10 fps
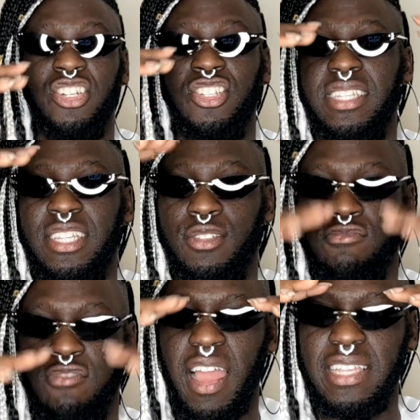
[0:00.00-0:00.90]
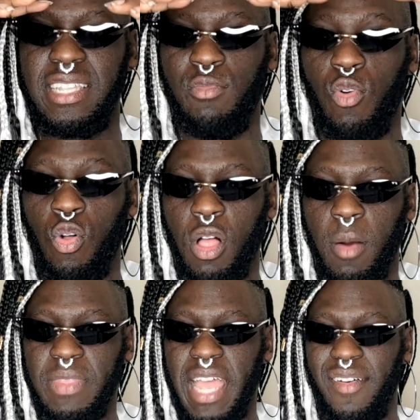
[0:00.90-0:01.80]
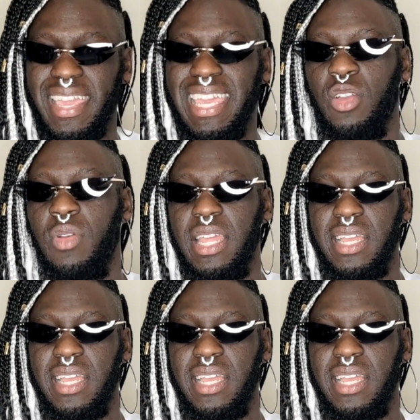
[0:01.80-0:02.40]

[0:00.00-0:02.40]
I just need to rise them all up now equally,